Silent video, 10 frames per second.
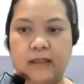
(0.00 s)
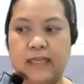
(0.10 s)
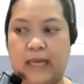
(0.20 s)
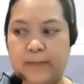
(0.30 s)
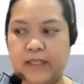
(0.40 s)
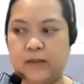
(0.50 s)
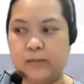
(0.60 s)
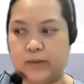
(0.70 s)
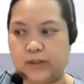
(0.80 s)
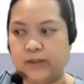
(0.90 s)
chemical
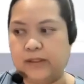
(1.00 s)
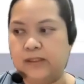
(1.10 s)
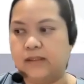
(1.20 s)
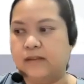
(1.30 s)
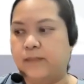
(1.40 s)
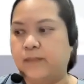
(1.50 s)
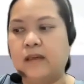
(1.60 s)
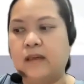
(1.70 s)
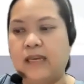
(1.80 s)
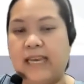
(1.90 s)
burns,
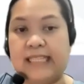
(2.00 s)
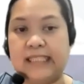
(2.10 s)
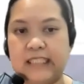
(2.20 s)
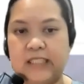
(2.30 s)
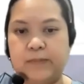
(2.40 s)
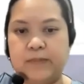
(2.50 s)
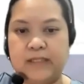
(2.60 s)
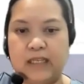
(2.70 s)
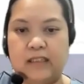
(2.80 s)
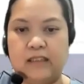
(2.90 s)
and deep
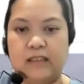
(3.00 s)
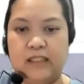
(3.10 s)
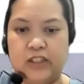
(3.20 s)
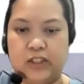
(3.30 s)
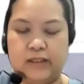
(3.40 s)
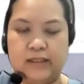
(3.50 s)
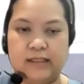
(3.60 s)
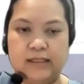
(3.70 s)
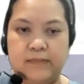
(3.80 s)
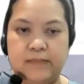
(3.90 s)
skin
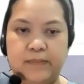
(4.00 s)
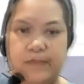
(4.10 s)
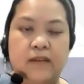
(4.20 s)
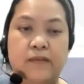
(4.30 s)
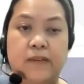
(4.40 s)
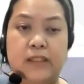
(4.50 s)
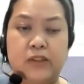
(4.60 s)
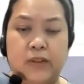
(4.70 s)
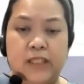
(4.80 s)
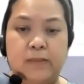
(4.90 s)
lesions. For the
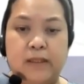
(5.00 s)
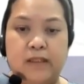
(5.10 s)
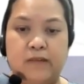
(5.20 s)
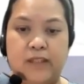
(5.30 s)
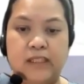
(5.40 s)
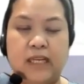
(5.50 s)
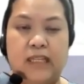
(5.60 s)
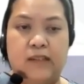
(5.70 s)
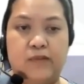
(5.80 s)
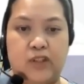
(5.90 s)
treatment of this
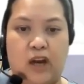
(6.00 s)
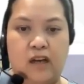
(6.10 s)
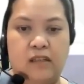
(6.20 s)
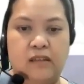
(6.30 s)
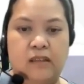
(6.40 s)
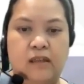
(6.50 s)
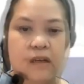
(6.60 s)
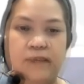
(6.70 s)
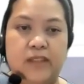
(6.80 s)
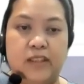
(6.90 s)
kind of shock,
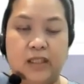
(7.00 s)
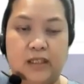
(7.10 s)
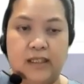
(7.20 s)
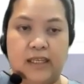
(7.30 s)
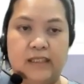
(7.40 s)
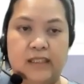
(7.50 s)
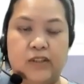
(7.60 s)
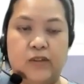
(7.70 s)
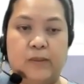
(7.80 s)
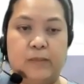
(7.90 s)
the target is
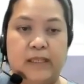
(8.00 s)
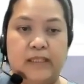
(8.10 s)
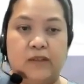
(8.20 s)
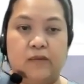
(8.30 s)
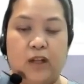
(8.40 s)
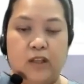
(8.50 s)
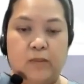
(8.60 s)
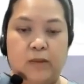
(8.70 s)
to replace the volume